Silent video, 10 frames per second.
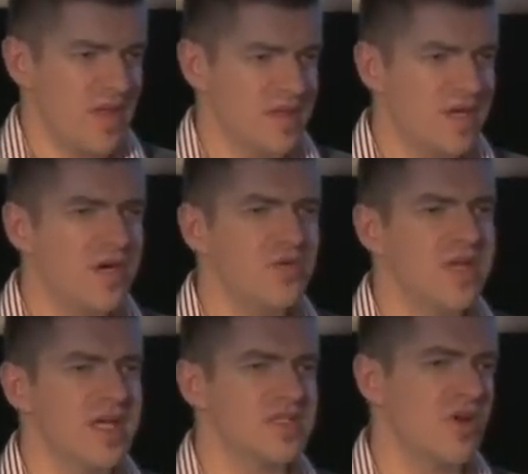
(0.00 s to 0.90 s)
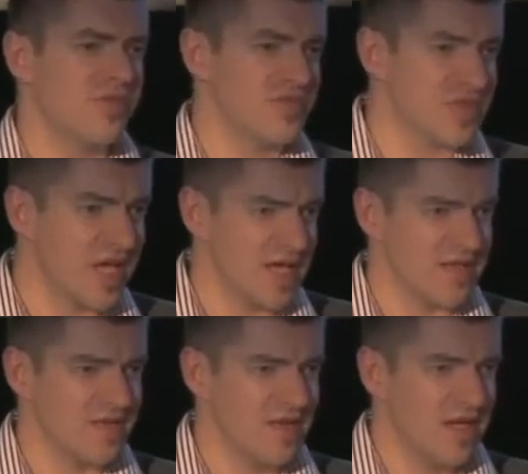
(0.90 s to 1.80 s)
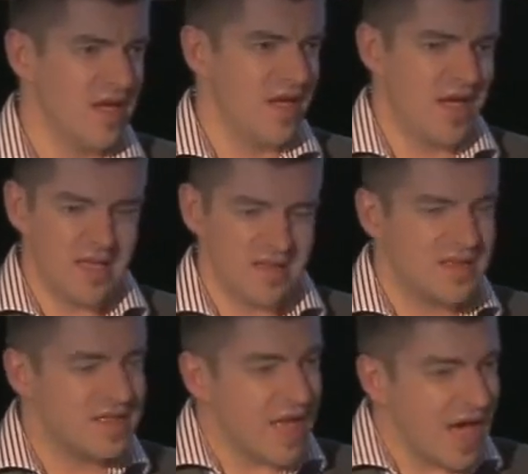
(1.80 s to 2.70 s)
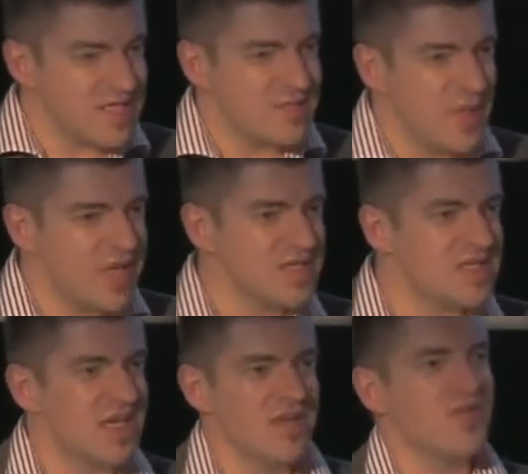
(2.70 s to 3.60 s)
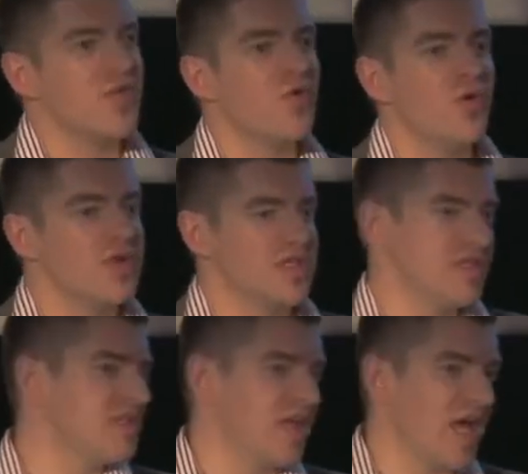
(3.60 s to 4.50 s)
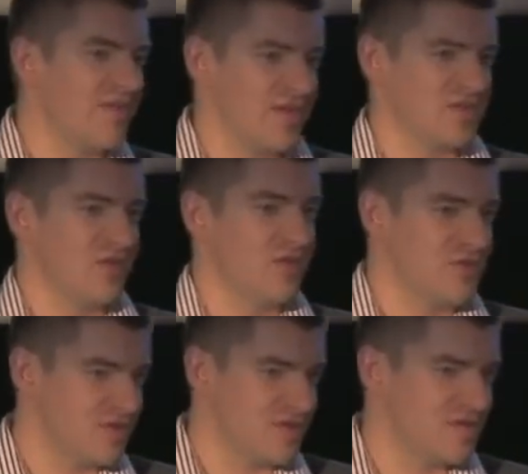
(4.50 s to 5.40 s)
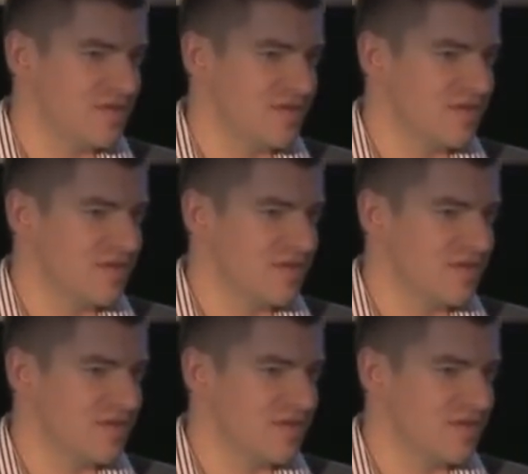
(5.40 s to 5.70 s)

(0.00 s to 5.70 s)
The code gets obfuscated. And that is being sent through all existing AV solutions.